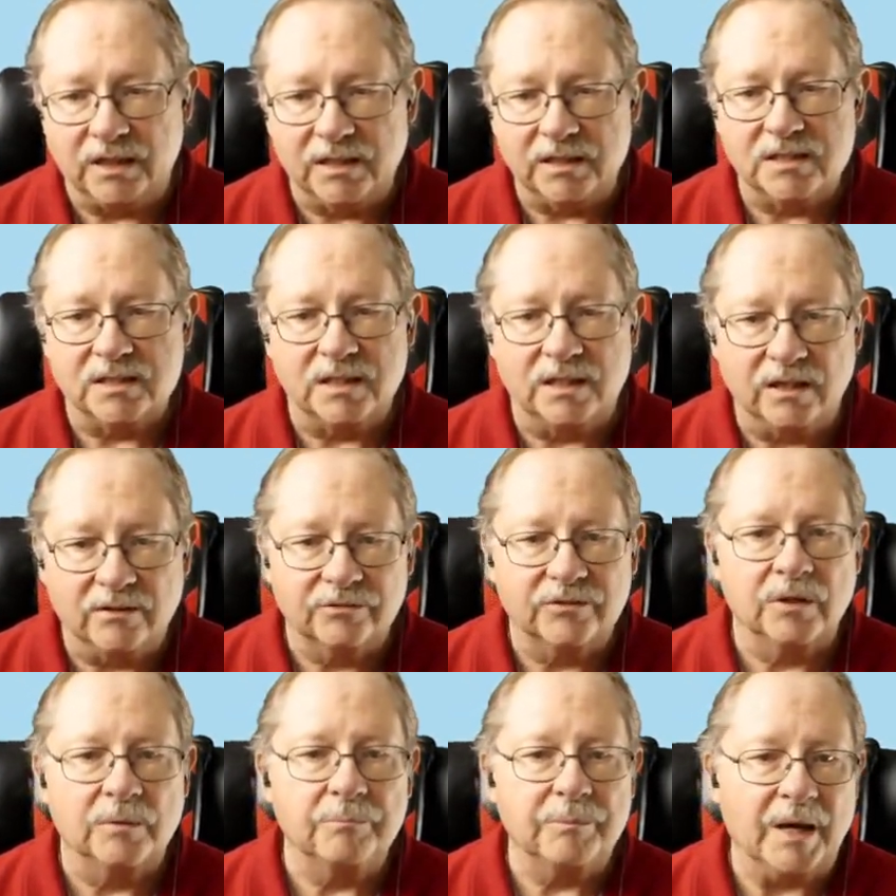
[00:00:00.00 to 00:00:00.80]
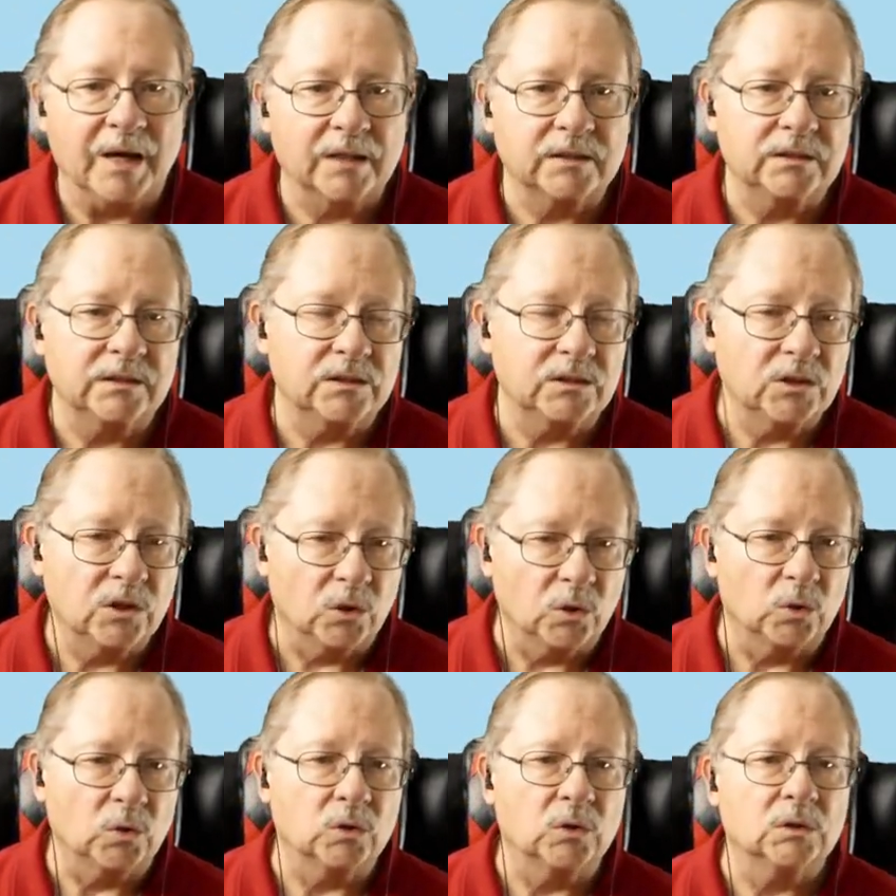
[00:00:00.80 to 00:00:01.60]
us enough compacted
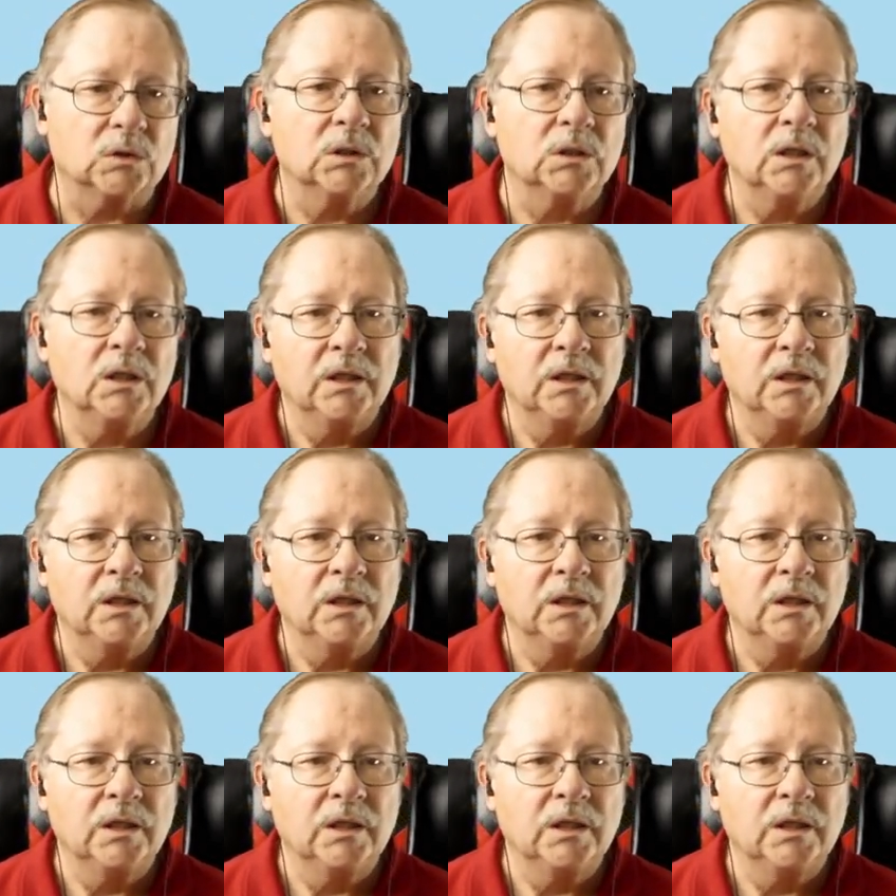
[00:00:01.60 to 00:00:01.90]
coal